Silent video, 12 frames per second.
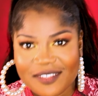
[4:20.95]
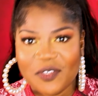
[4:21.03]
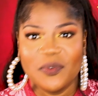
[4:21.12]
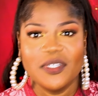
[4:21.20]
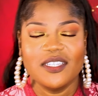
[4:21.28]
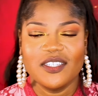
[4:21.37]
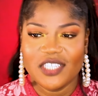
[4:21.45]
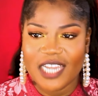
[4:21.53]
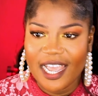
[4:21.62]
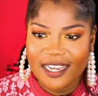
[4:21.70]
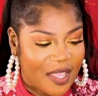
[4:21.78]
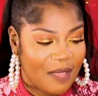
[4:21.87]
So we're just
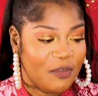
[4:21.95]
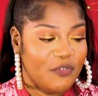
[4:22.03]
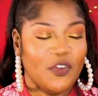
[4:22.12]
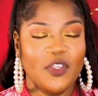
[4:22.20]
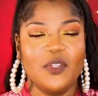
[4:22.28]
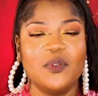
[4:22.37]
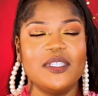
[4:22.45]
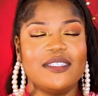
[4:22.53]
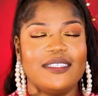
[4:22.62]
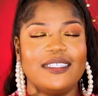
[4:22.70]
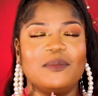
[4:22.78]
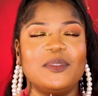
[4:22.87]
chatting. And before you know it,
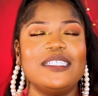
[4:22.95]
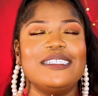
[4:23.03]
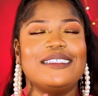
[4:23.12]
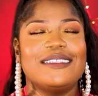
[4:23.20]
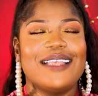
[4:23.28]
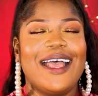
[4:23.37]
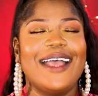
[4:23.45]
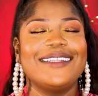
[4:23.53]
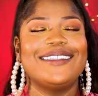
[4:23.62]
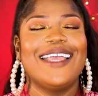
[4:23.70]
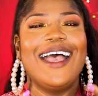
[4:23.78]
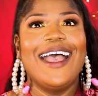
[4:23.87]
Yemi is
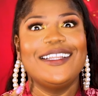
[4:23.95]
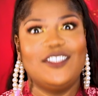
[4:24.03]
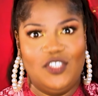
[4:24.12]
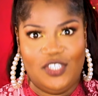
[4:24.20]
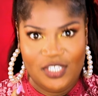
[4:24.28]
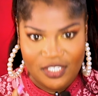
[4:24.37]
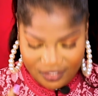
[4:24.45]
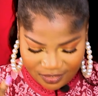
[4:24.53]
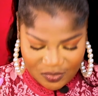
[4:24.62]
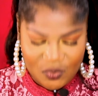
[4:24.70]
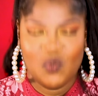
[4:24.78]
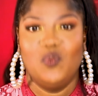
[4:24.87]
attached
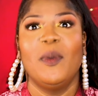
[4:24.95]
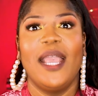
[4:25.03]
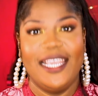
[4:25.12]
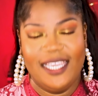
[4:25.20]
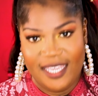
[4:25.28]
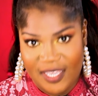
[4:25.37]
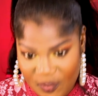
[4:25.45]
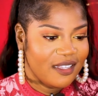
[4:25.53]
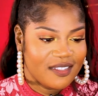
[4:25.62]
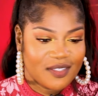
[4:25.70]
to my hip.